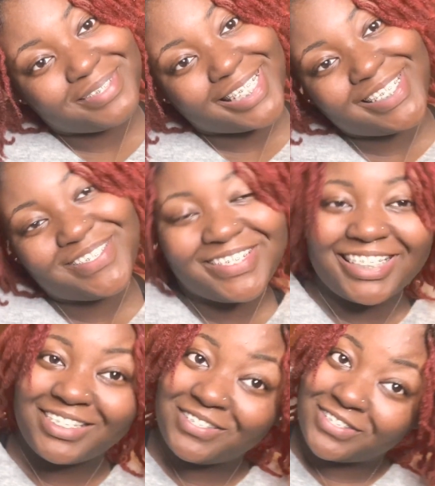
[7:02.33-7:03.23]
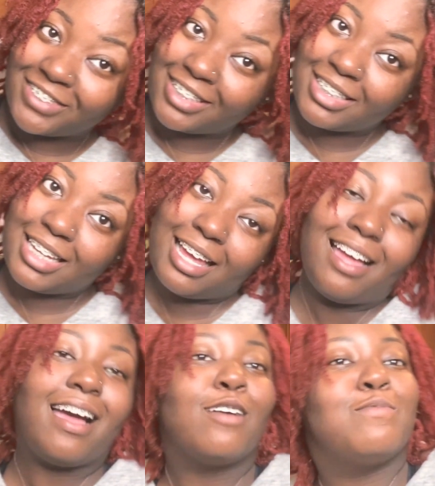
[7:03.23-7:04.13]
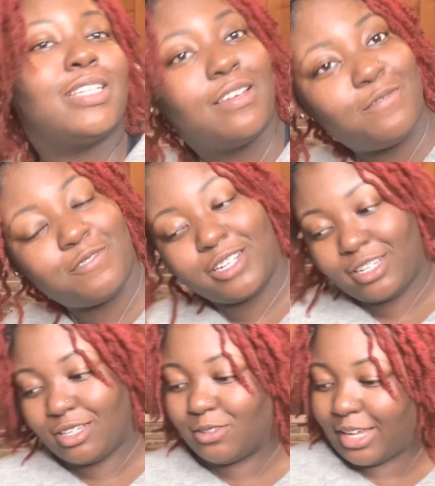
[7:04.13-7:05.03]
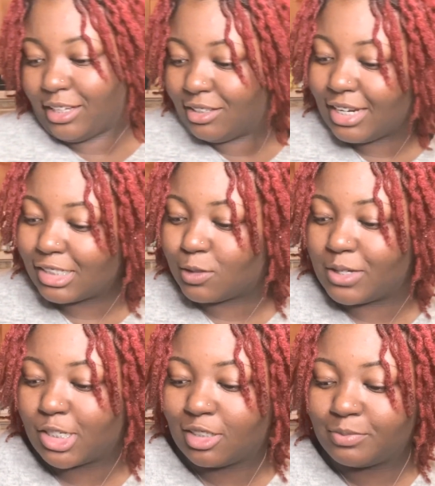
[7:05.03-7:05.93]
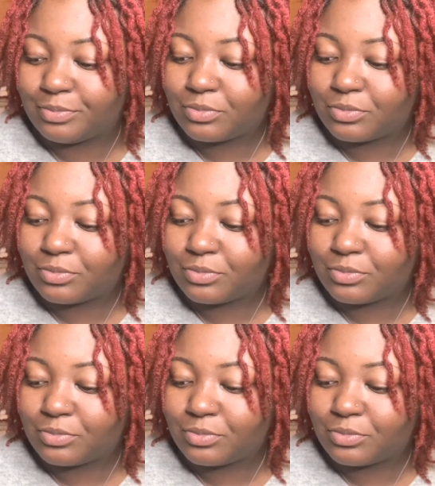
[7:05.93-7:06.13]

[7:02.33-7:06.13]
I'm different. Yeah, I'm different. Okay, next question.